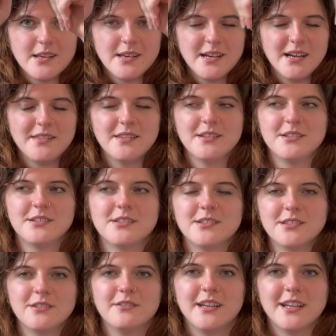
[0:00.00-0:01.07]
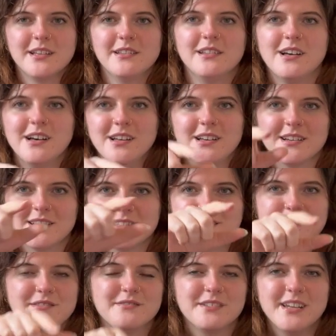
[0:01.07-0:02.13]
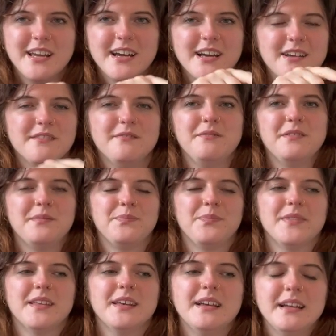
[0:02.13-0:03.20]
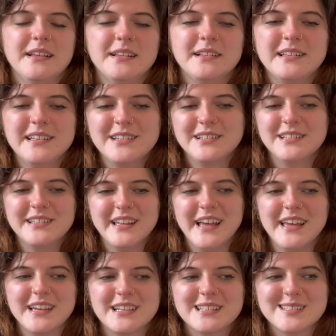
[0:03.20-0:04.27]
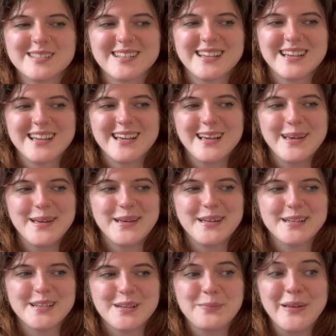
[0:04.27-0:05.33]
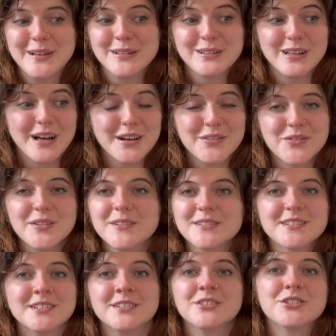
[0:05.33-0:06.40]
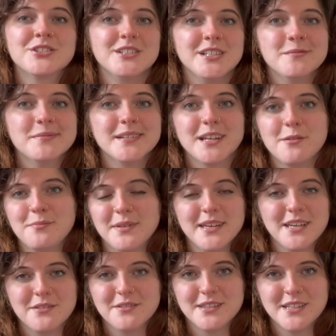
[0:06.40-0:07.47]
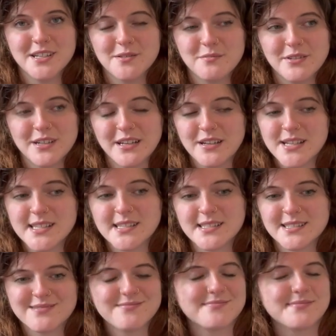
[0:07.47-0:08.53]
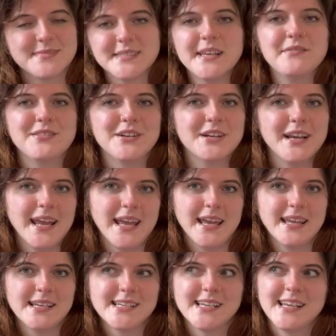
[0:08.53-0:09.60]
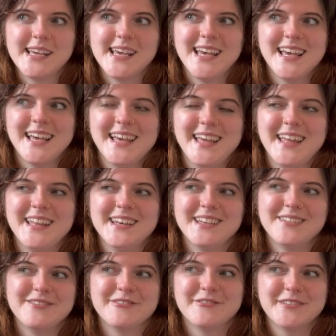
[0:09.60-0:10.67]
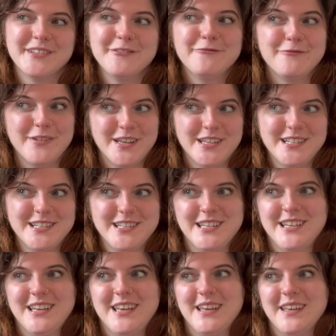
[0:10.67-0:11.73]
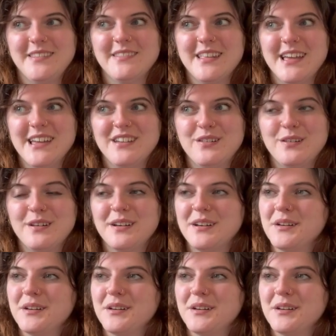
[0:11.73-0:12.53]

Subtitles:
and then just sewing along so it would have the little legs. And I made a lot of those little sheep, and I played with them when I was 7 or 8, and it was really fun. And then